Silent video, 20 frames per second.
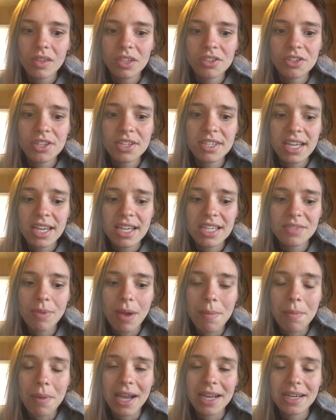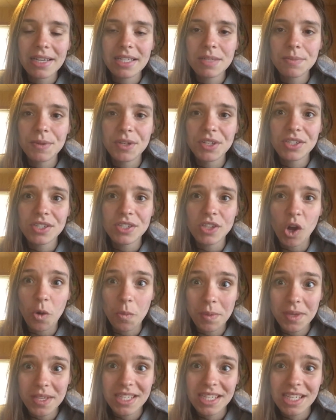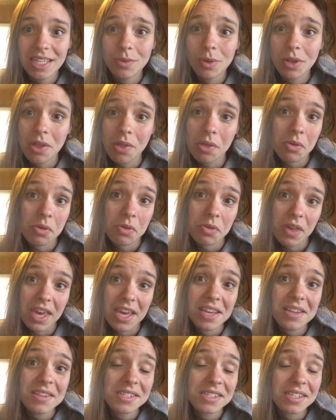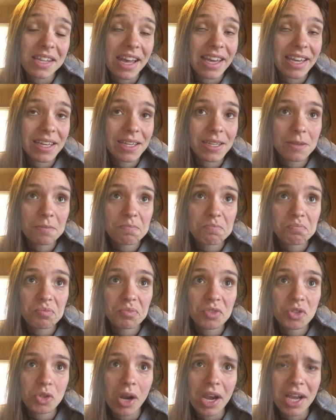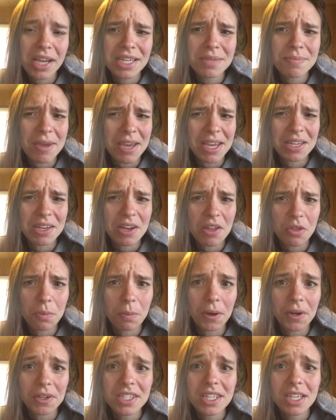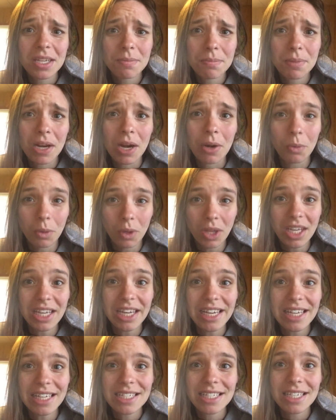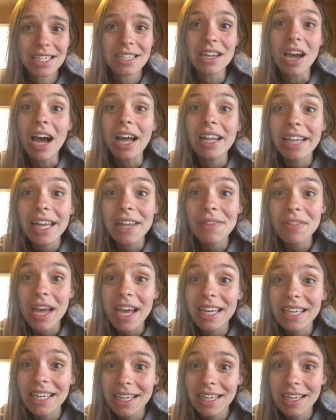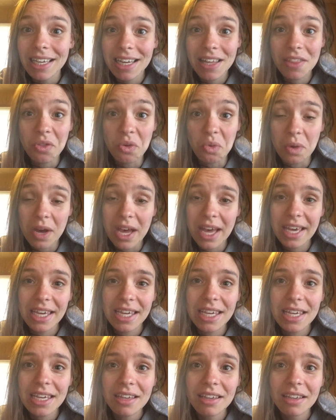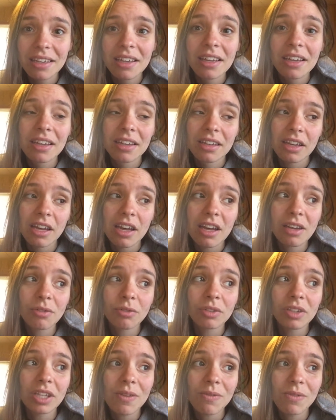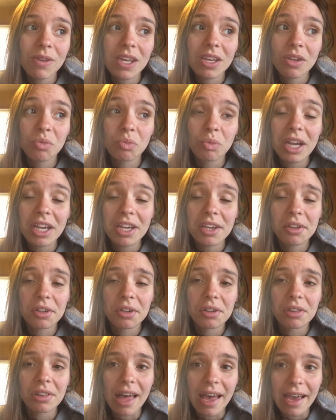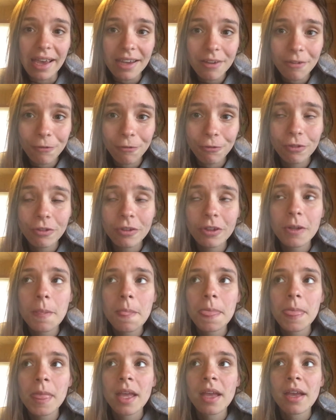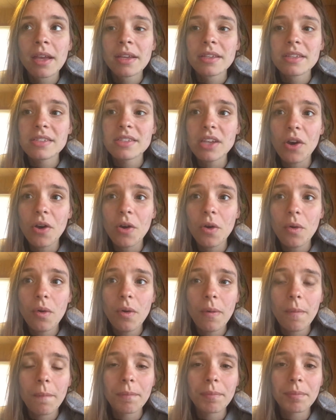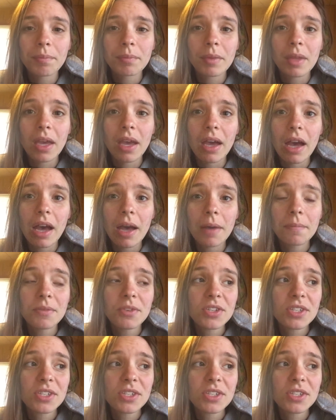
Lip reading: just because my mind has been so busy with other things, like trying to make another person, but I really need to not let that get in the way of living regular life. So I'm